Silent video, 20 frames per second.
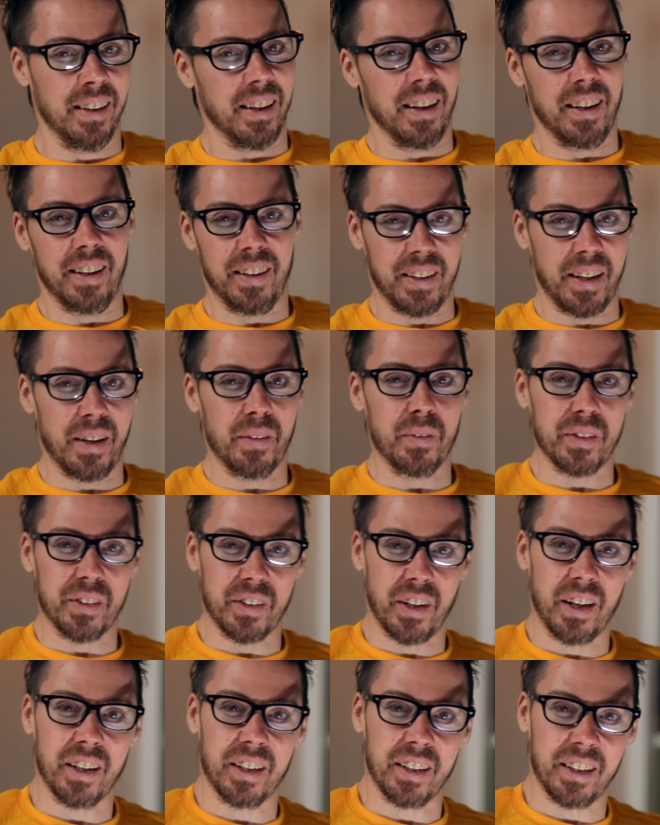Oh, that was
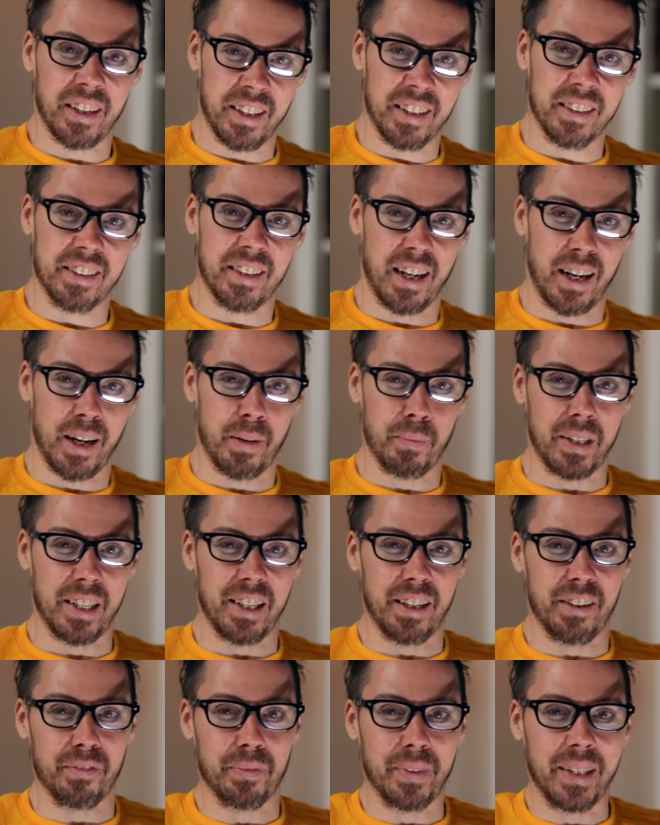untimely
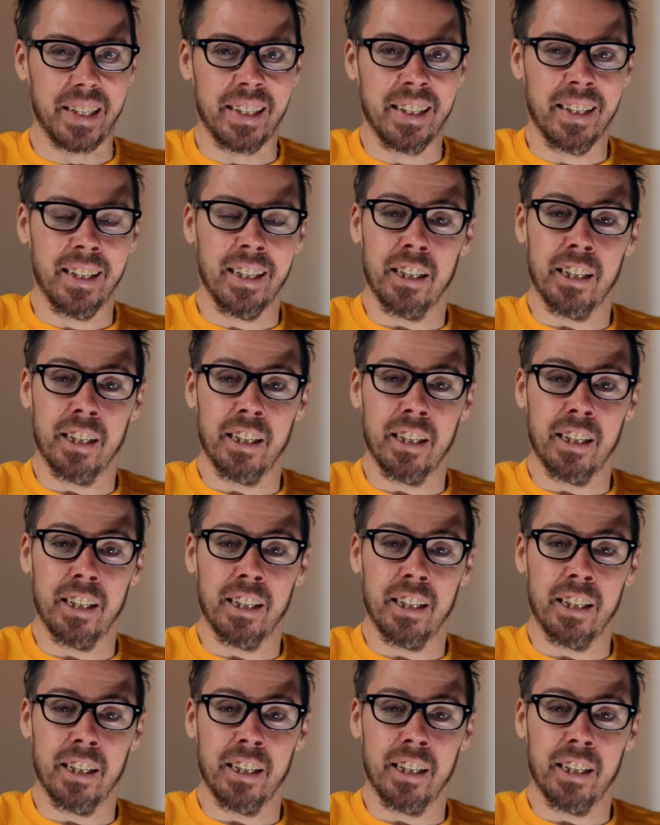of me.